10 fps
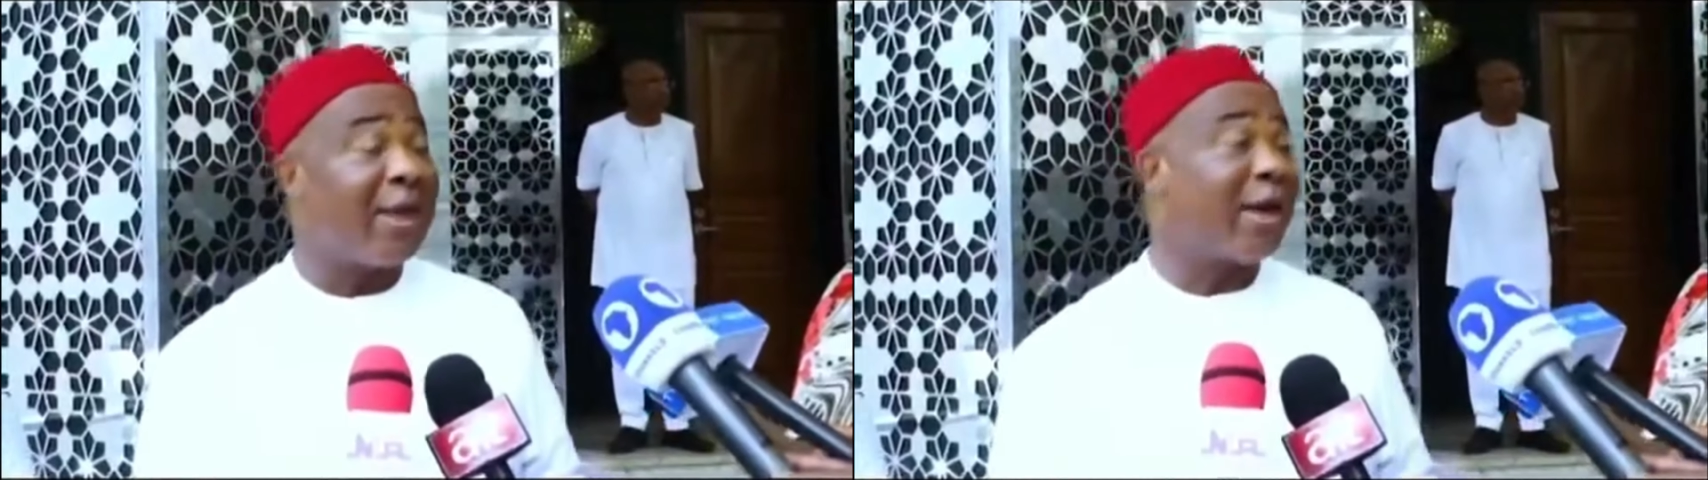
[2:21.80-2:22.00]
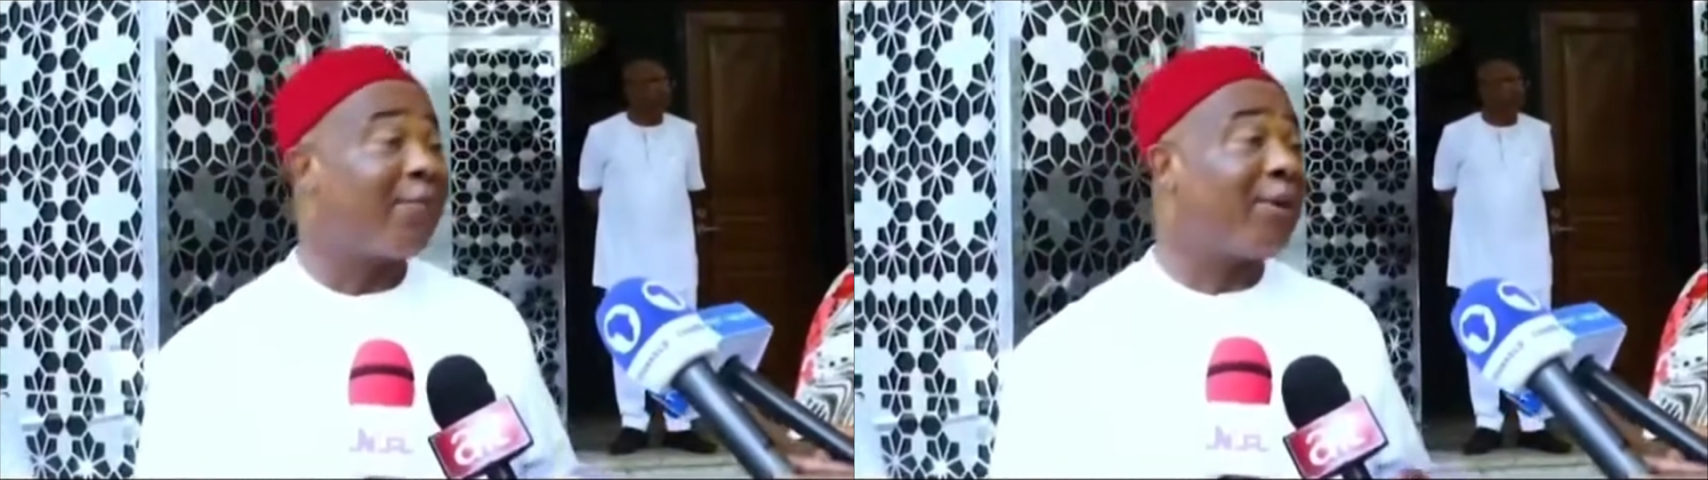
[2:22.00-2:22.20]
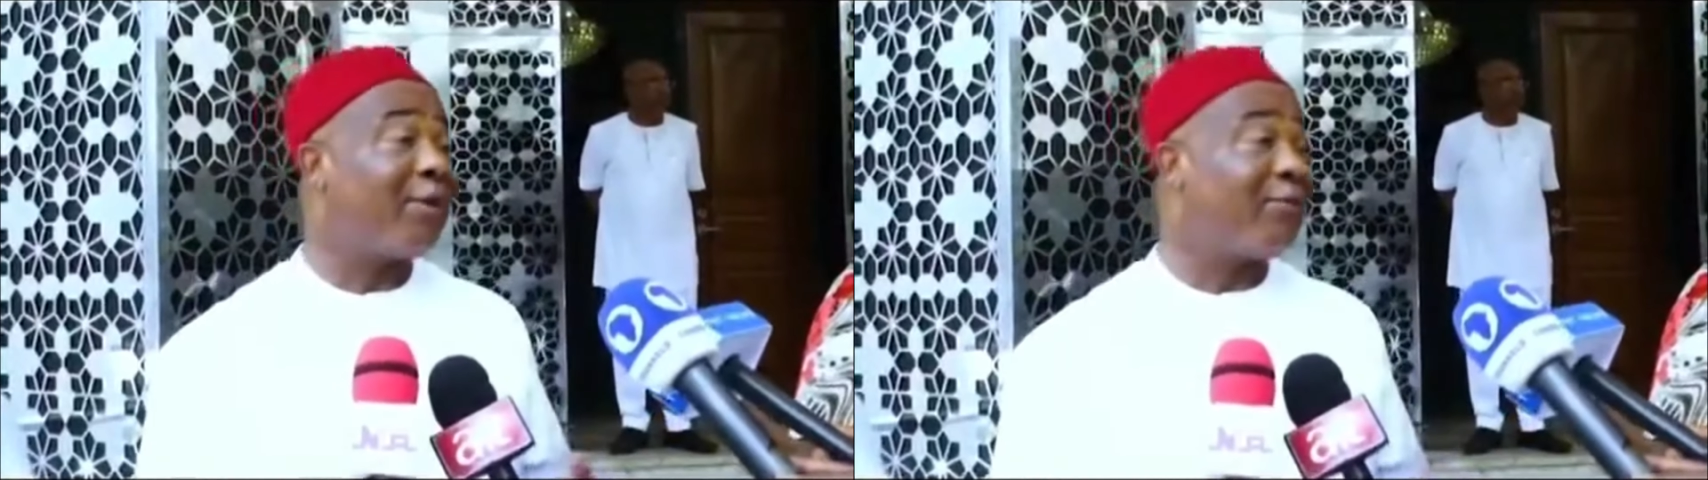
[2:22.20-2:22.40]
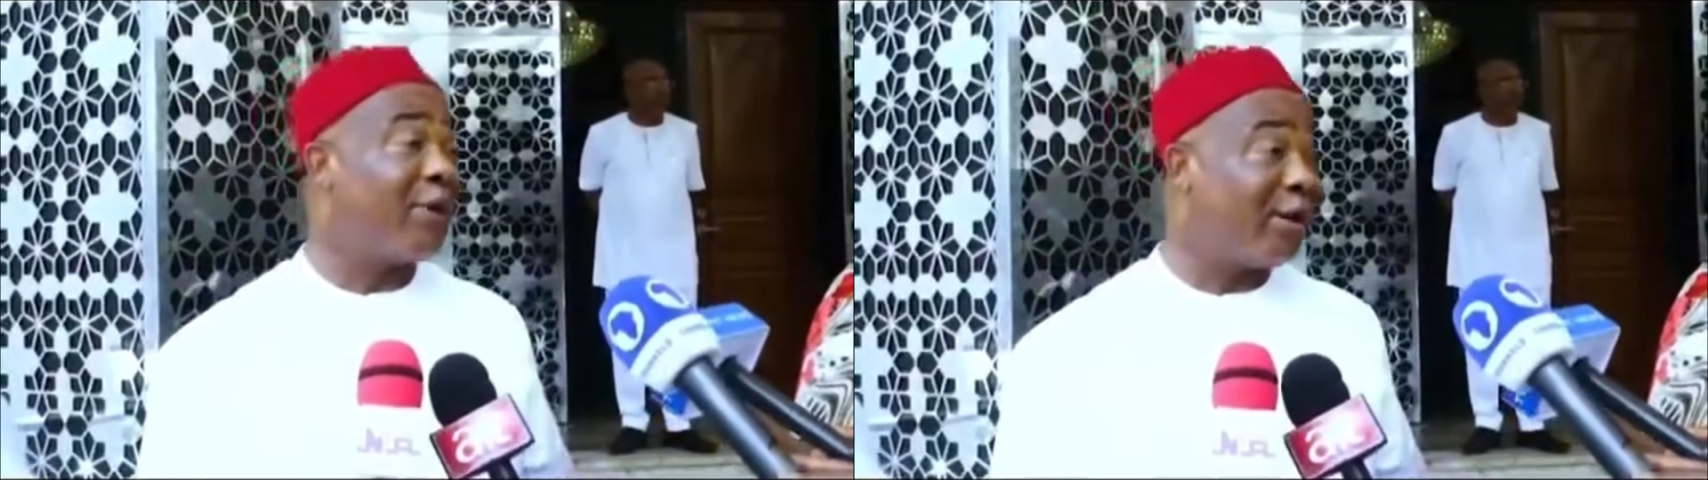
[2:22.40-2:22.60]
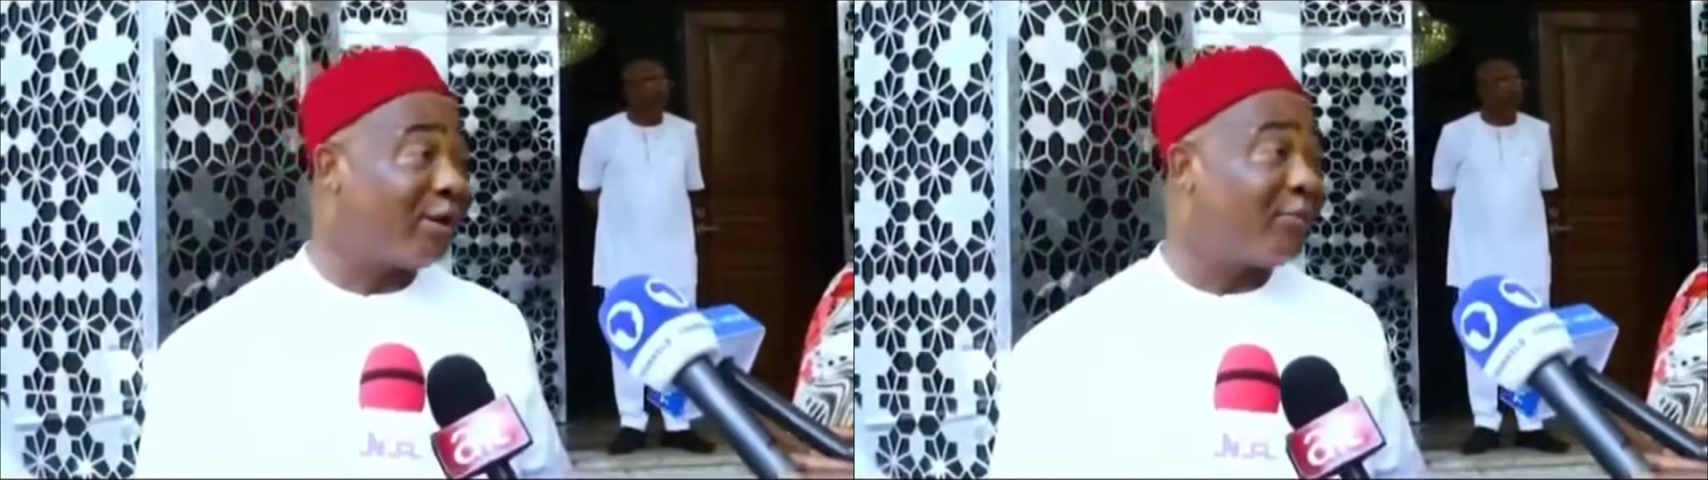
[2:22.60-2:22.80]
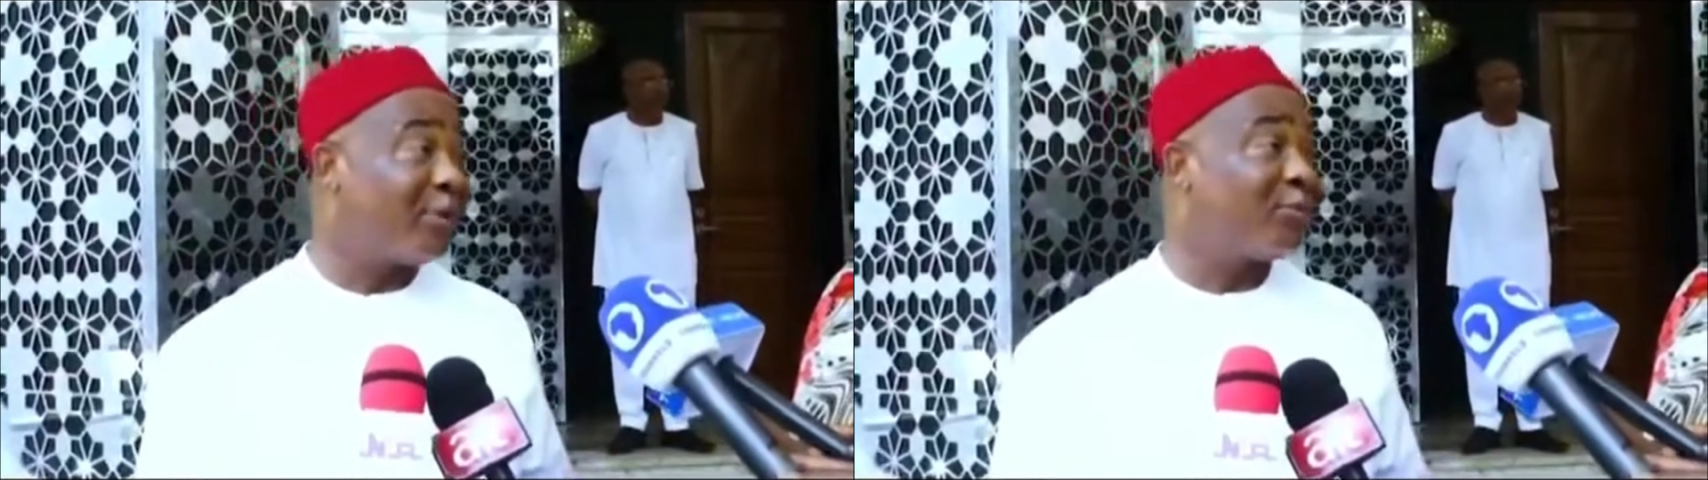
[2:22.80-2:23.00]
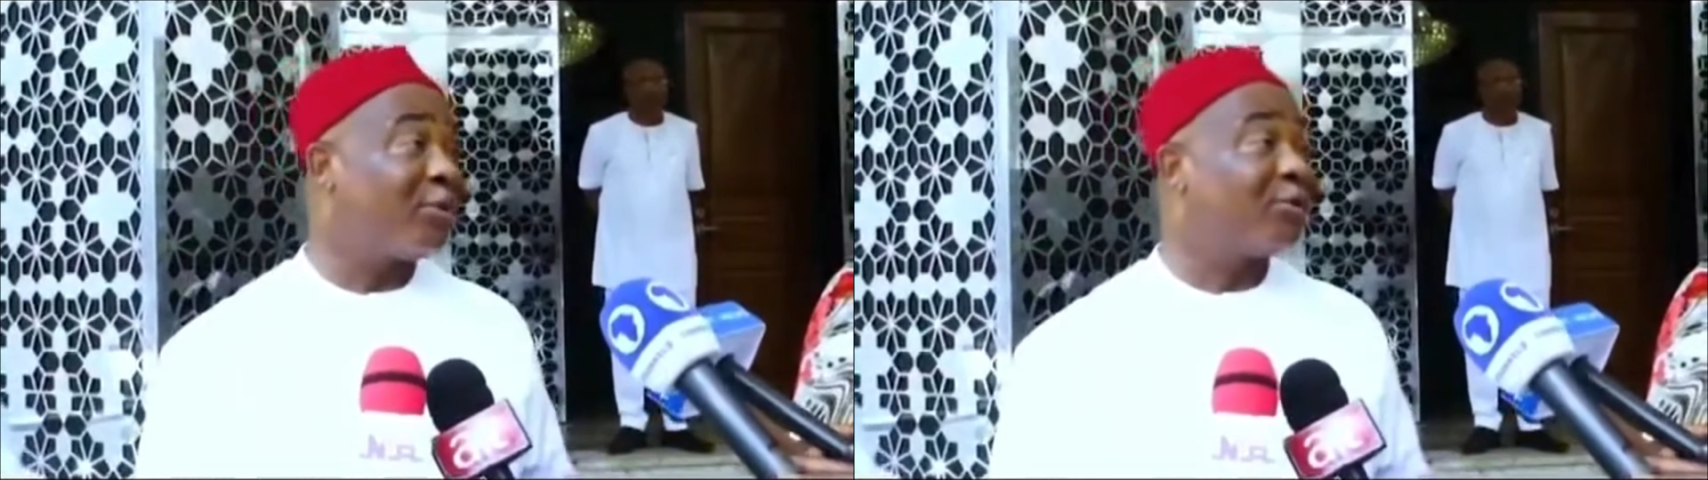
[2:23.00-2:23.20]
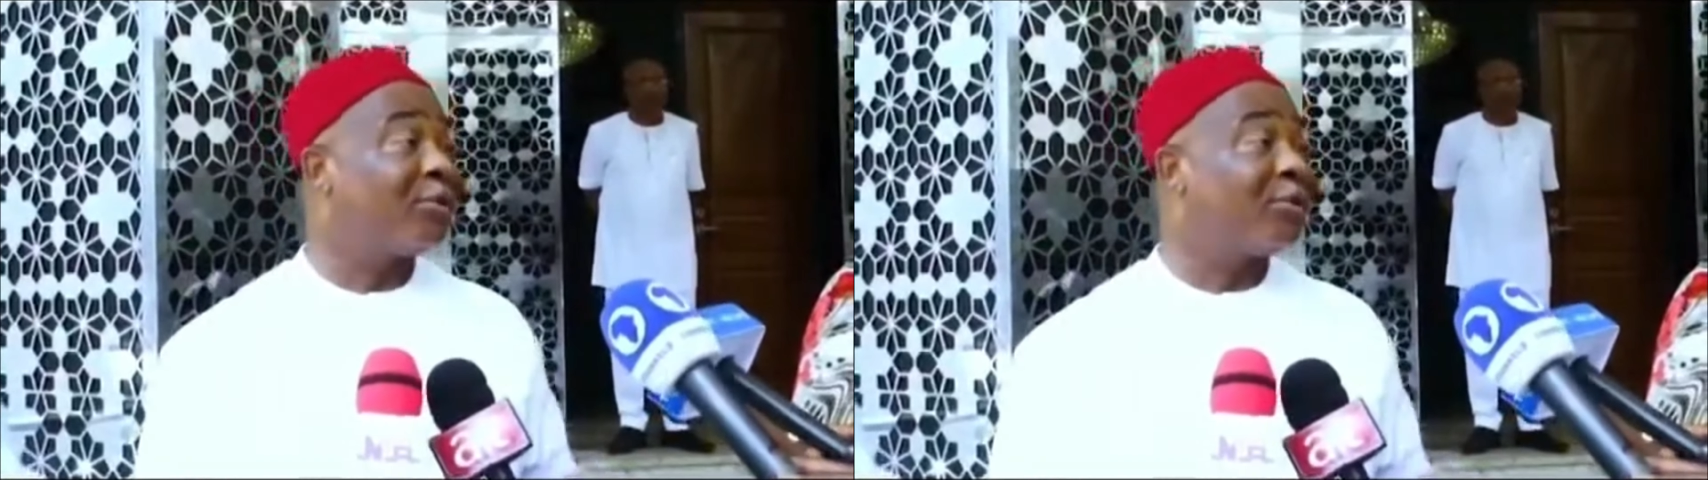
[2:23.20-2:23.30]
And part of the agreement was